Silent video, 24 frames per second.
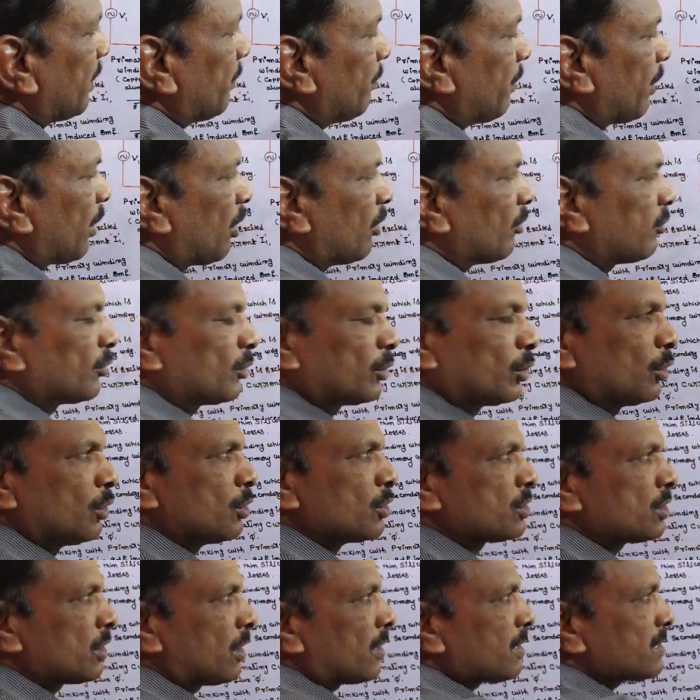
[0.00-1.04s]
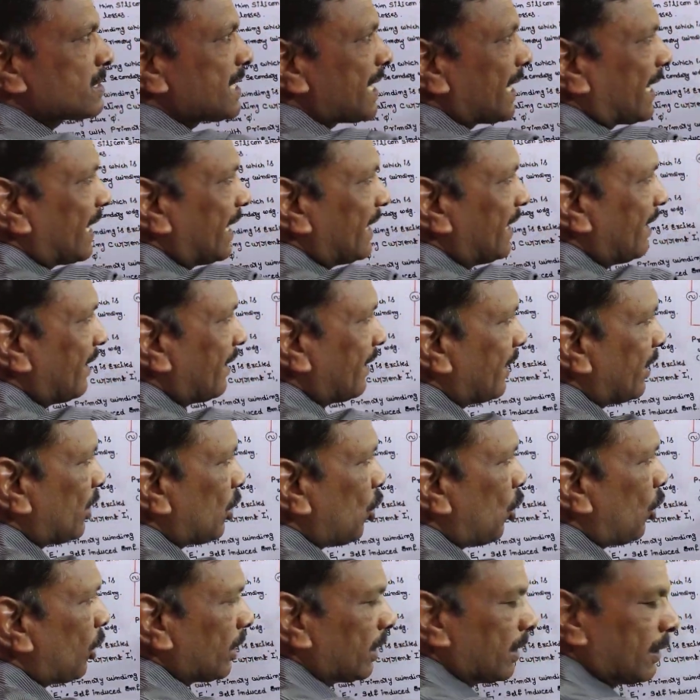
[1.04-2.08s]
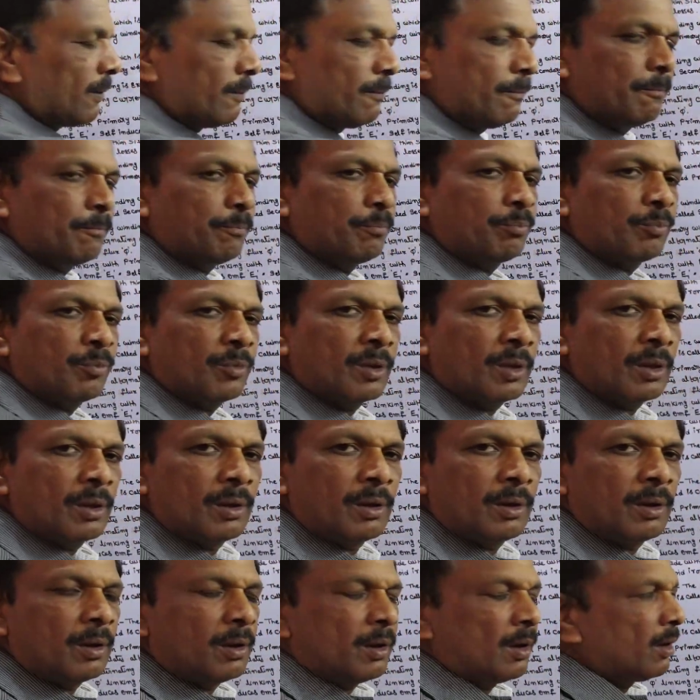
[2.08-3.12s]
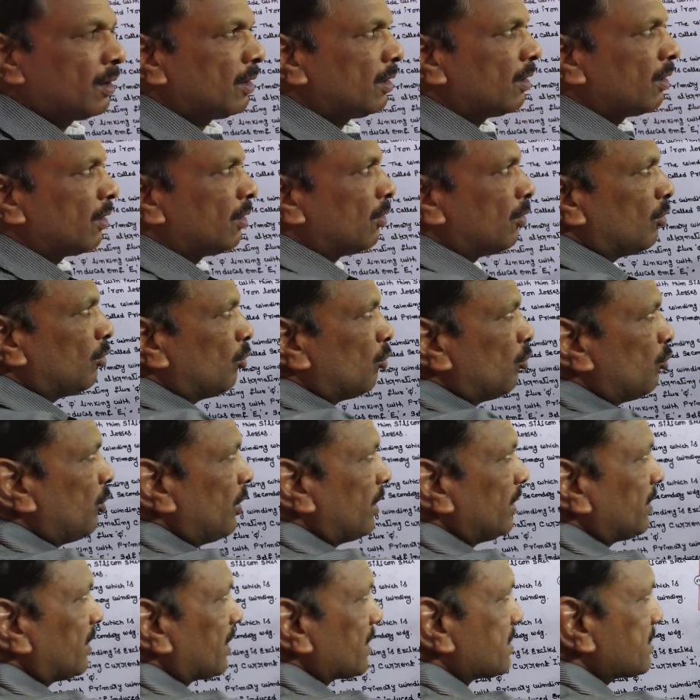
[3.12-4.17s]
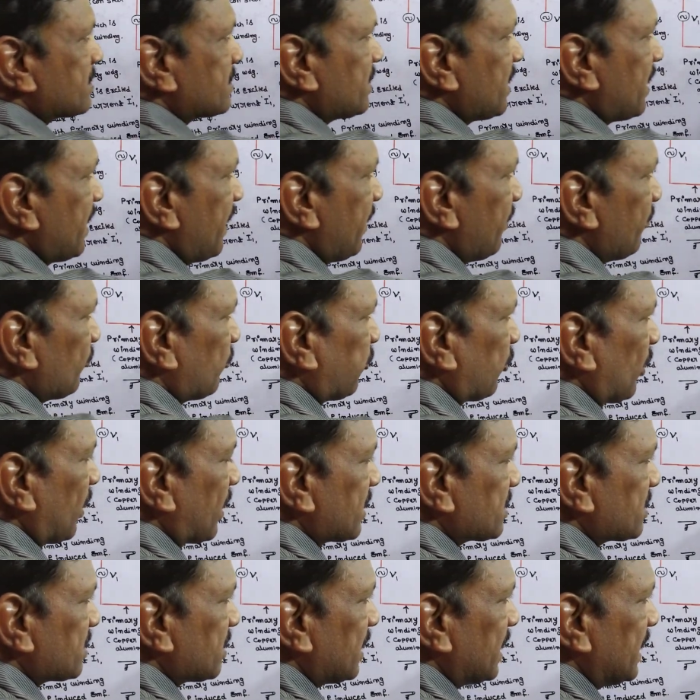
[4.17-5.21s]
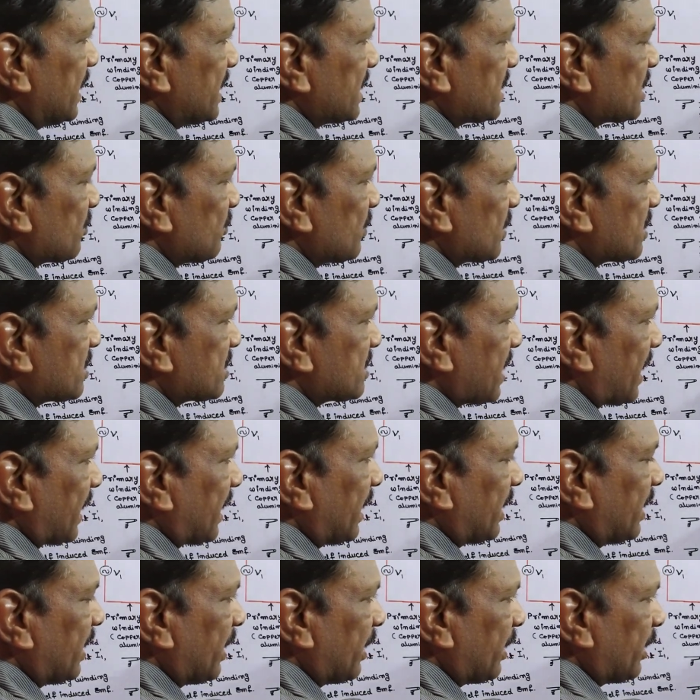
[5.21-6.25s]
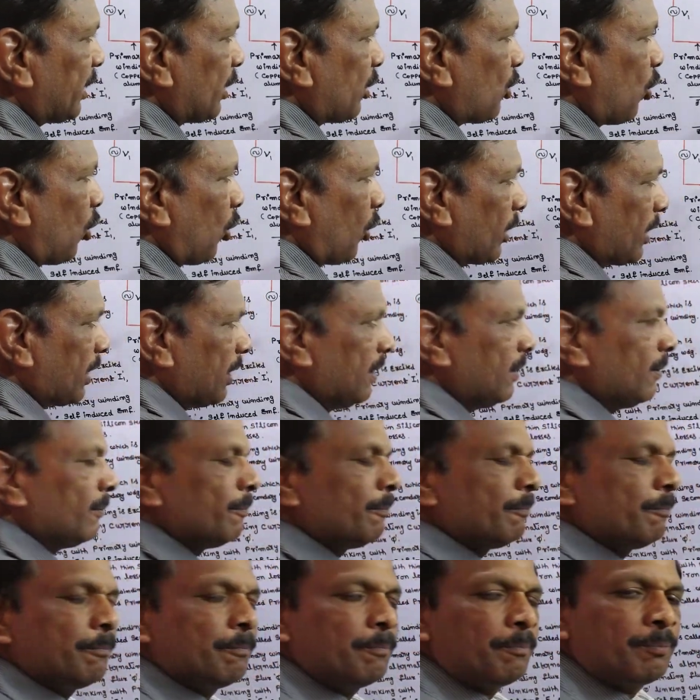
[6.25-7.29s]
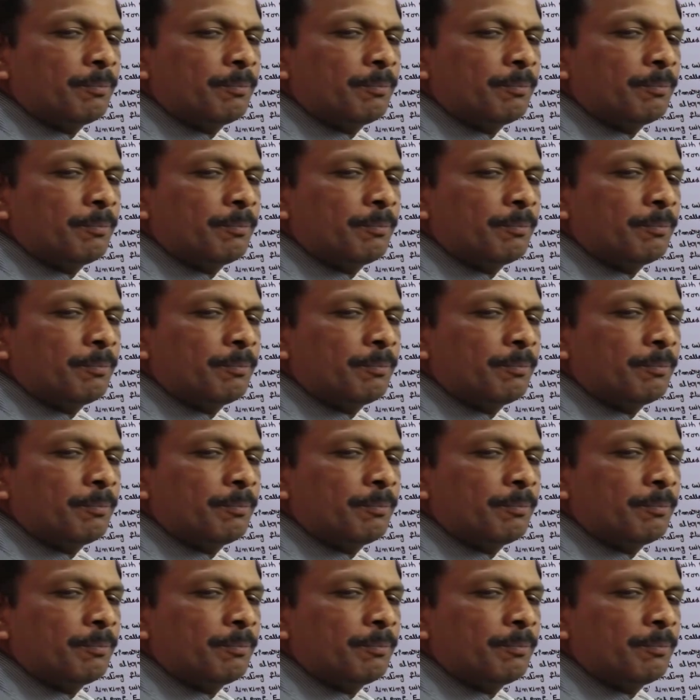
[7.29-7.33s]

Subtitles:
number of turns or secondary coil. When the same flux links with secondary coil,